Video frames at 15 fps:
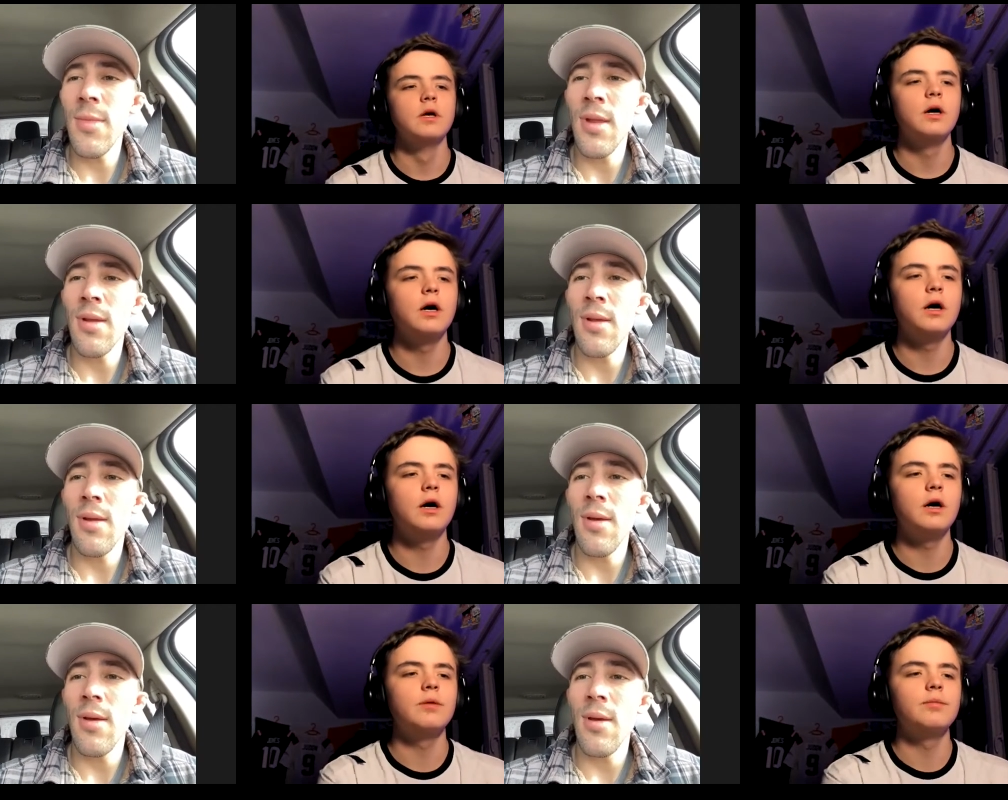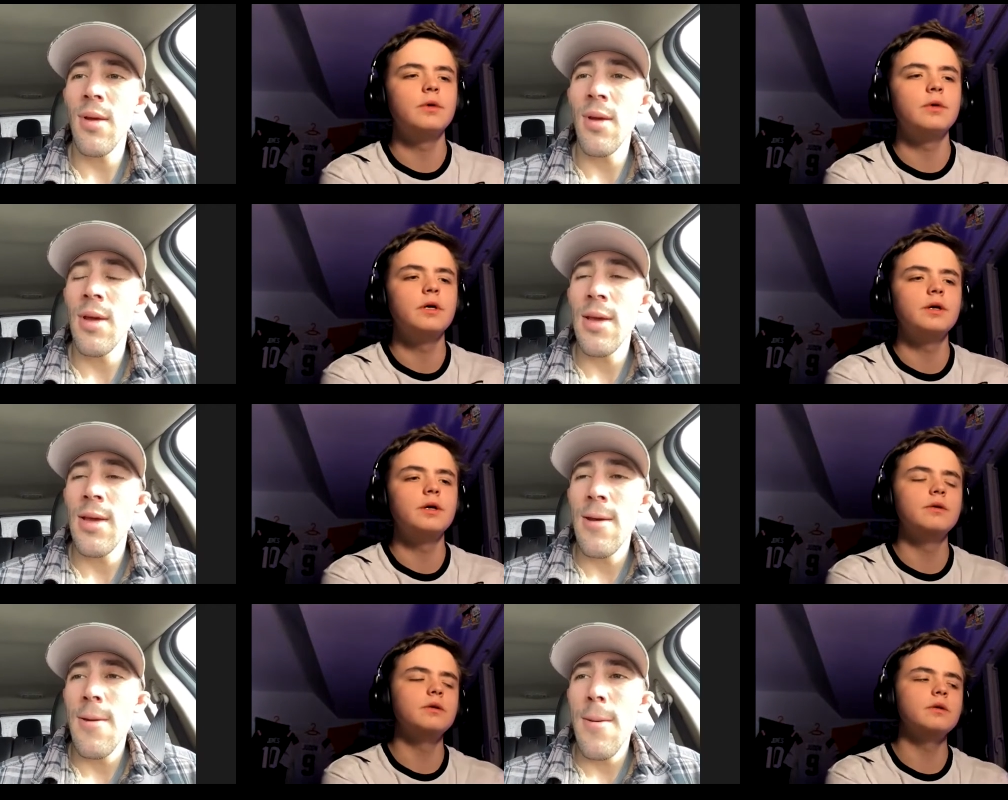Speaker 1: Um,
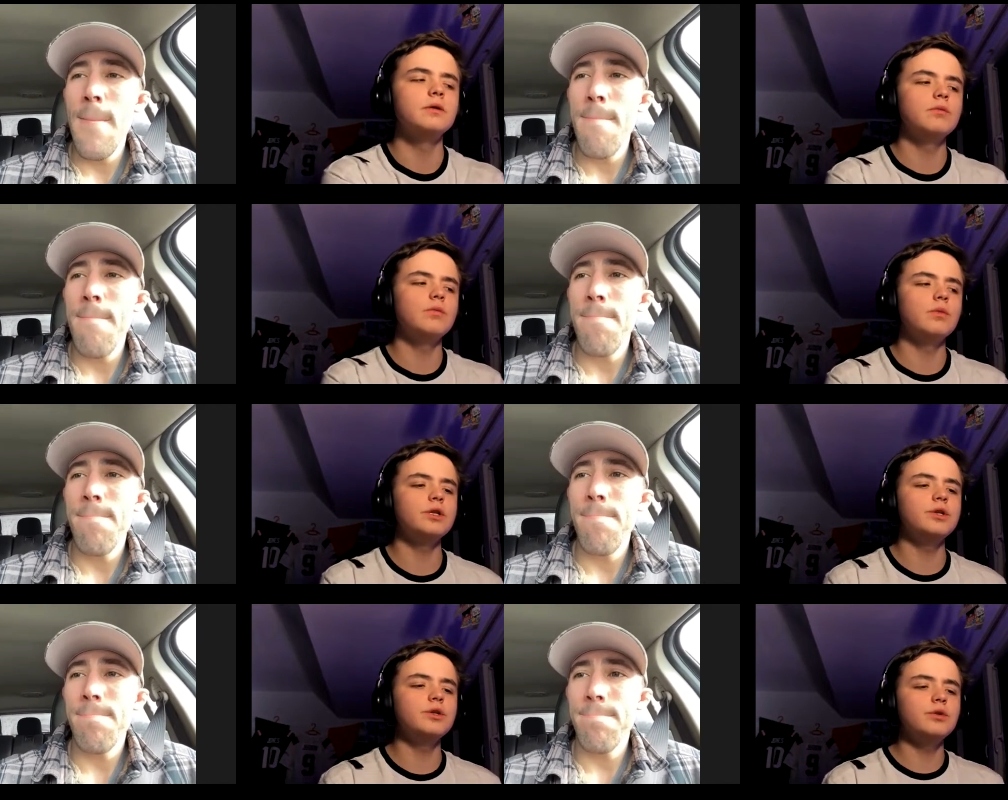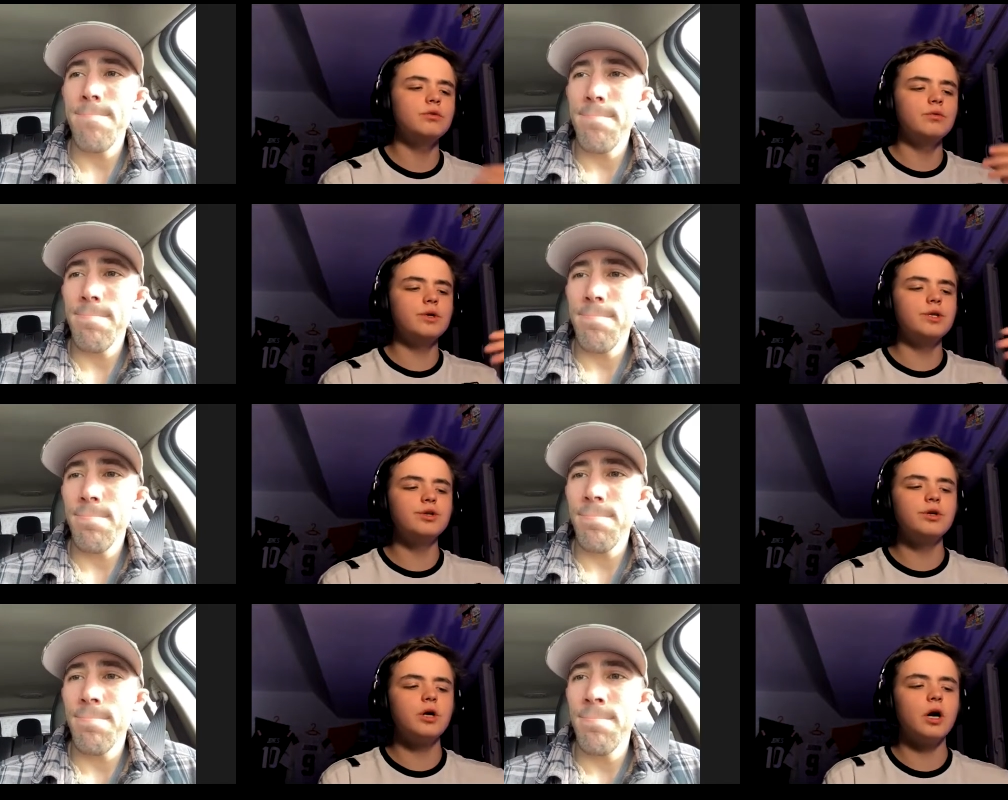and when
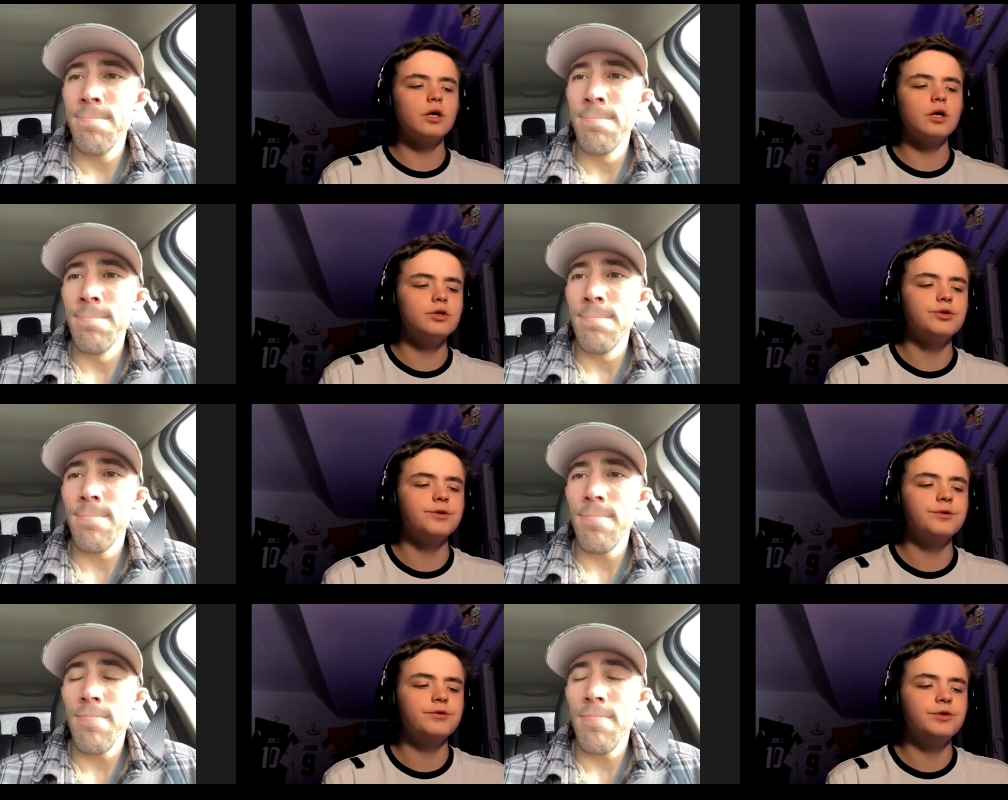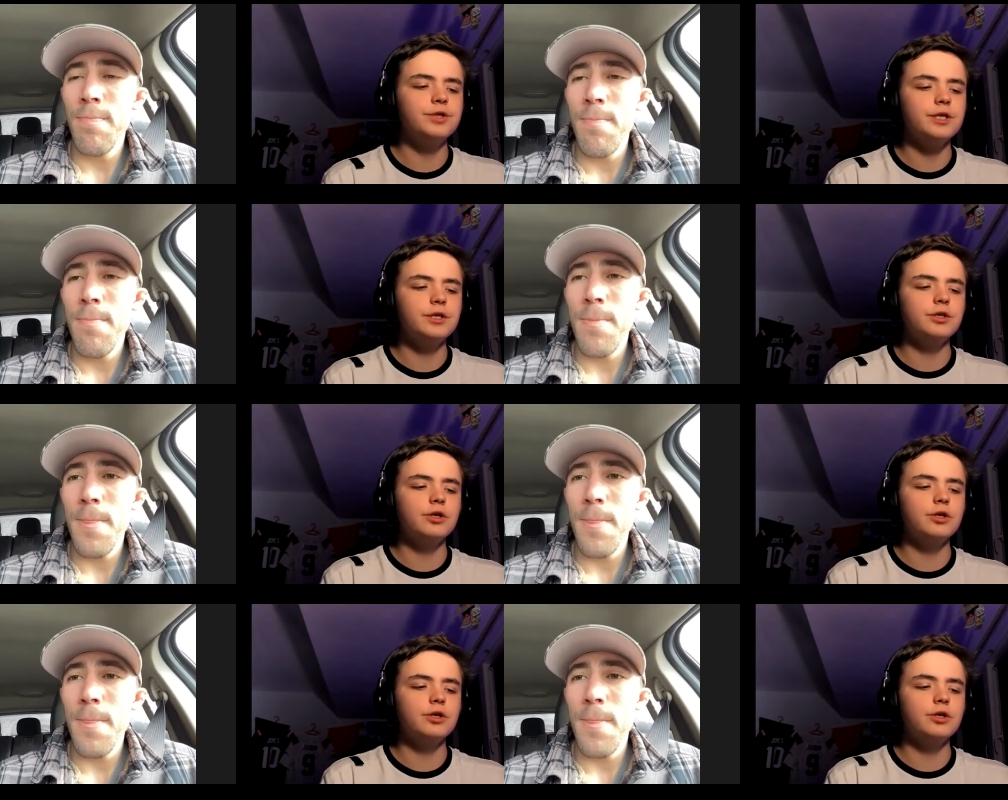when you got to the UFC, you